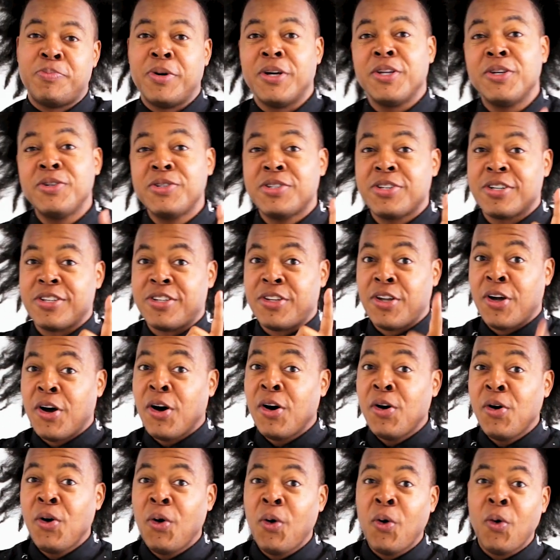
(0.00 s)
but you should
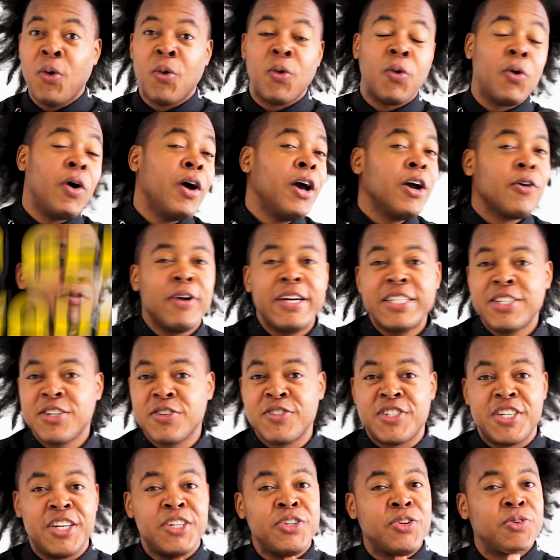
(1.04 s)
know. Race or
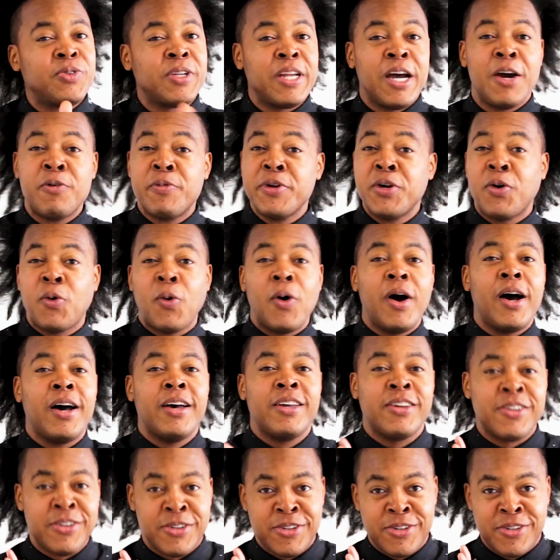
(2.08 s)
gender not
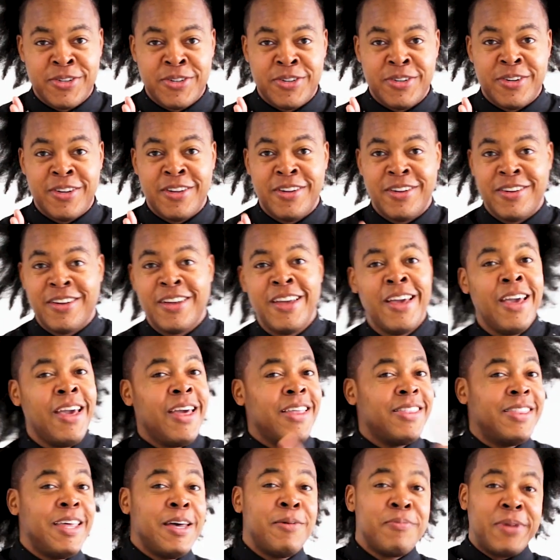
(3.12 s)
required.
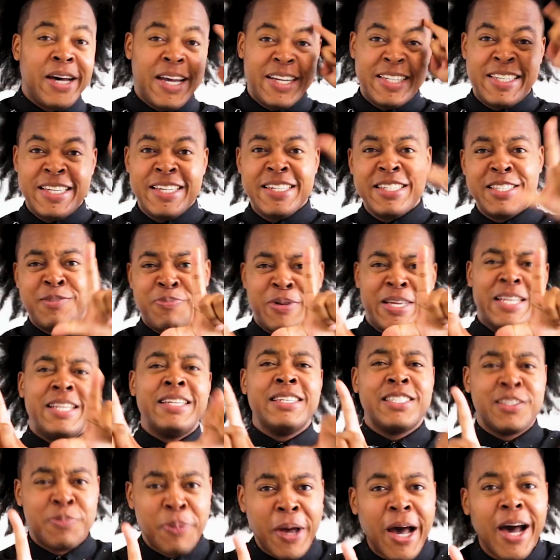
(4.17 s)
Them ideas been
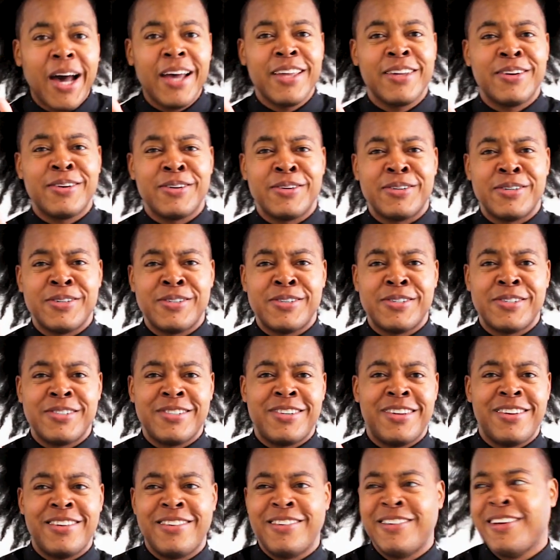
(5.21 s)
expired.
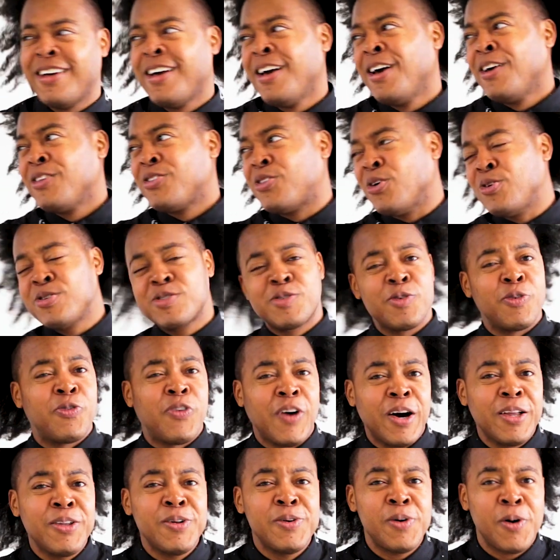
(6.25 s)
Those who
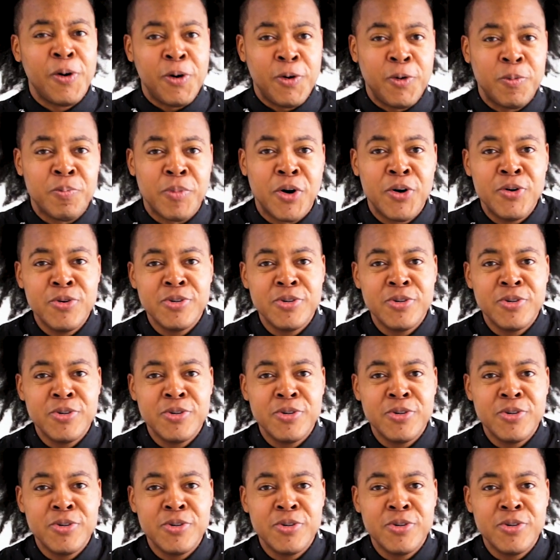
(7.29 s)
follow old